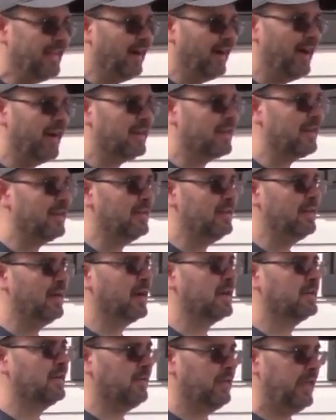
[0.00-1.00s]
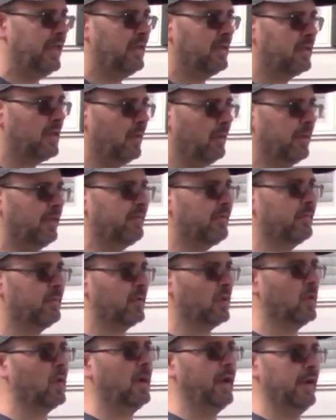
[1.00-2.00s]
not conductive heat coming from
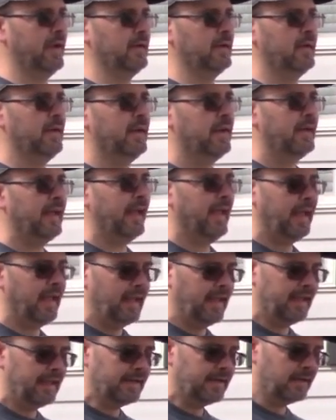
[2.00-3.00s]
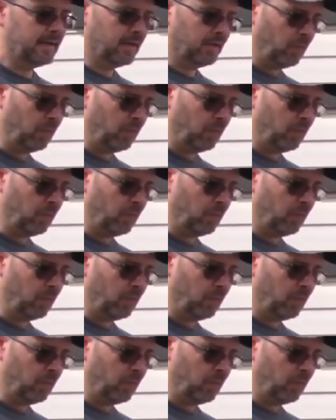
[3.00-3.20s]
the grate. And